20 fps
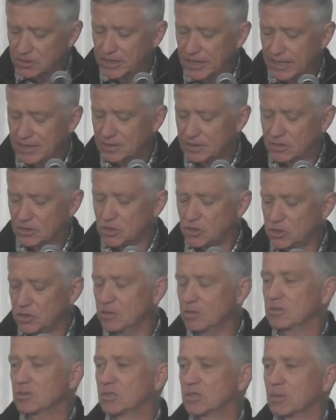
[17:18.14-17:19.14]
get the
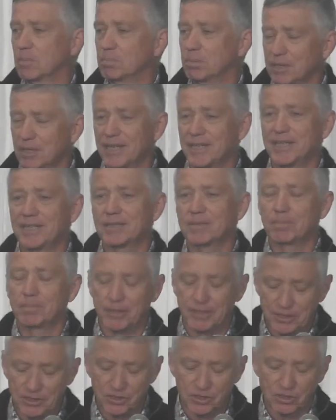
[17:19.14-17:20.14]
student to play the
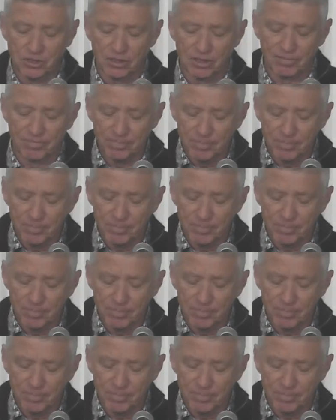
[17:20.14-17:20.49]
piece of